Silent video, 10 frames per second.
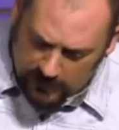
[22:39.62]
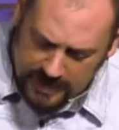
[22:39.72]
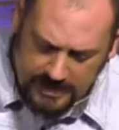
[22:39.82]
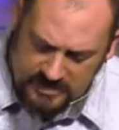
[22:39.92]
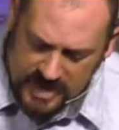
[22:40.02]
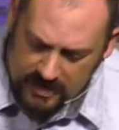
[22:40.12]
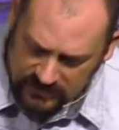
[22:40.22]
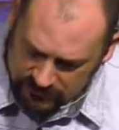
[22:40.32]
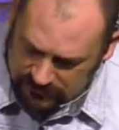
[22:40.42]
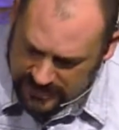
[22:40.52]
our head is down
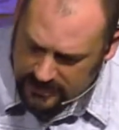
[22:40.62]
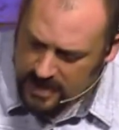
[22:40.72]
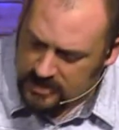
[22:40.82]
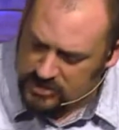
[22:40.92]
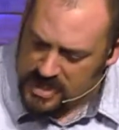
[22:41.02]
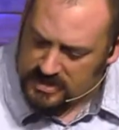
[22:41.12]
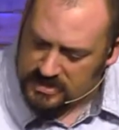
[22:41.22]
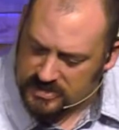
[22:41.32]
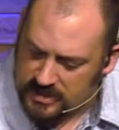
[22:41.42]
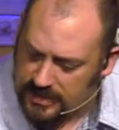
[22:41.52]
in defeat,
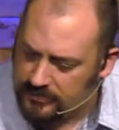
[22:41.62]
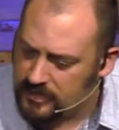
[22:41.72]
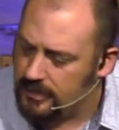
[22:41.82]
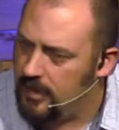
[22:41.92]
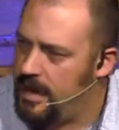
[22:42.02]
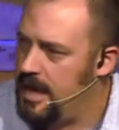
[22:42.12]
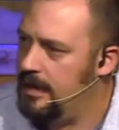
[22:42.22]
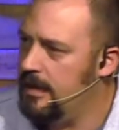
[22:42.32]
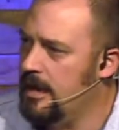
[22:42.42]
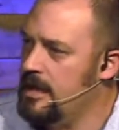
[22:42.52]
Jesus is the lifter of our
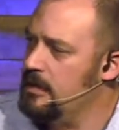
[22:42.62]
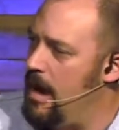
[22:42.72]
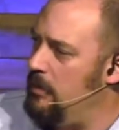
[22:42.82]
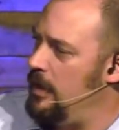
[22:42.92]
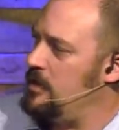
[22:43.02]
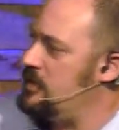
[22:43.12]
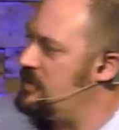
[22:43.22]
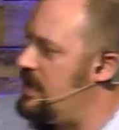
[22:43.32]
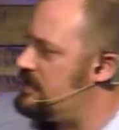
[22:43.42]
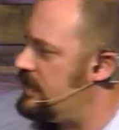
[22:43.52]
head. The Bible also
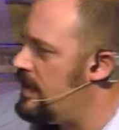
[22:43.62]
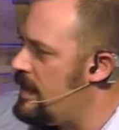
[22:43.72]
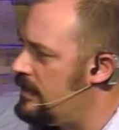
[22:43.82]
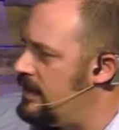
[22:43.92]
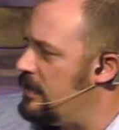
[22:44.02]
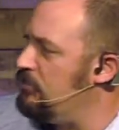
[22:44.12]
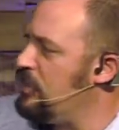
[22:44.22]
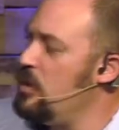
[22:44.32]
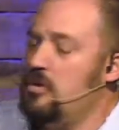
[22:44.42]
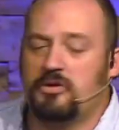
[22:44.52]
says that a
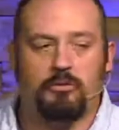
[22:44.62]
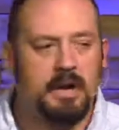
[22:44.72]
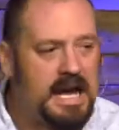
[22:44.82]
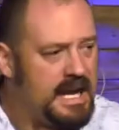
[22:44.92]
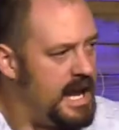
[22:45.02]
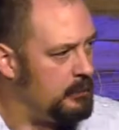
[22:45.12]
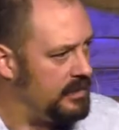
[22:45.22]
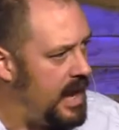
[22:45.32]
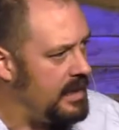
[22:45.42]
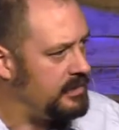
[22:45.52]
bruised reed he will
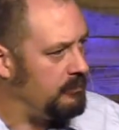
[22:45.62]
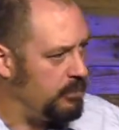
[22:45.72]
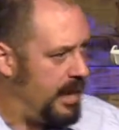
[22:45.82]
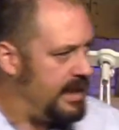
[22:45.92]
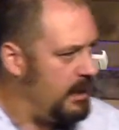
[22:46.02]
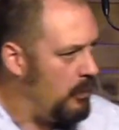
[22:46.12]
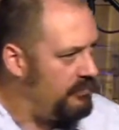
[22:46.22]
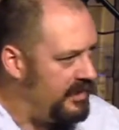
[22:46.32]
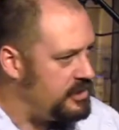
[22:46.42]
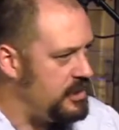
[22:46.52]
not break. He won't
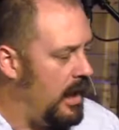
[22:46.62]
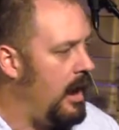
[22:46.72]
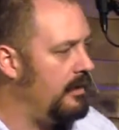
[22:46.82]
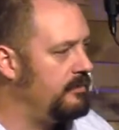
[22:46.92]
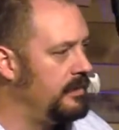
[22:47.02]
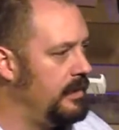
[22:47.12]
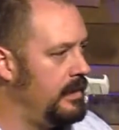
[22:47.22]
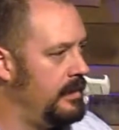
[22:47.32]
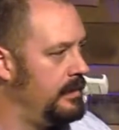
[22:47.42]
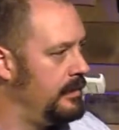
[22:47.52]
finish you off.
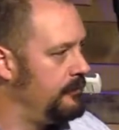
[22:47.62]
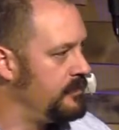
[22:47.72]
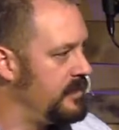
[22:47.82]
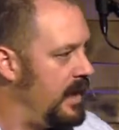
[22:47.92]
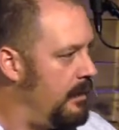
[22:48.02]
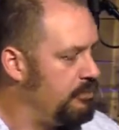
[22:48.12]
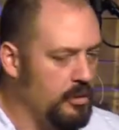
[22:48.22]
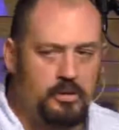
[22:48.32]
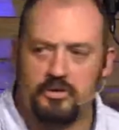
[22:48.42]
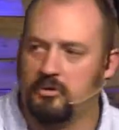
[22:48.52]
A
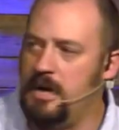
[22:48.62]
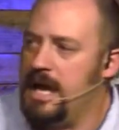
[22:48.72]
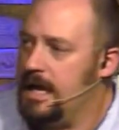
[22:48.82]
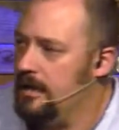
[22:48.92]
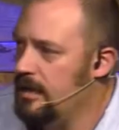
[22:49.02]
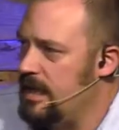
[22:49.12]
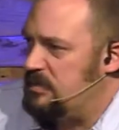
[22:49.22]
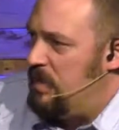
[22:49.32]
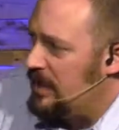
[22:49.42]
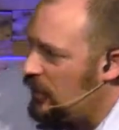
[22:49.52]
bruised reed,
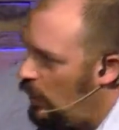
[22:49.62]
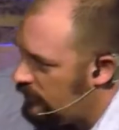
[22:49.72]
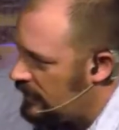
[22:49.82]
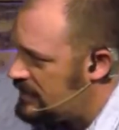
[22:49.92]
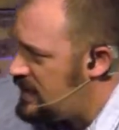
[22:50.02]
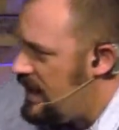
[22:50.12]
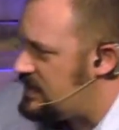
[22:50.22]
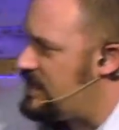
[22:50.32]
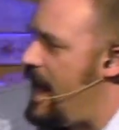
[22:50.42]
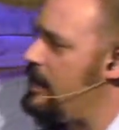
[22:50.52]
it's bent over, it's
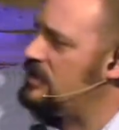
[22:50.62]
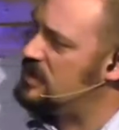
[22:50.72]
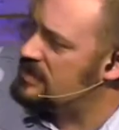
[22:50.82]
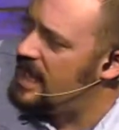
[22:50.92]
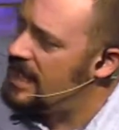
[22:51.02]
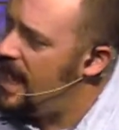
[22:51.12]
tired, it's kind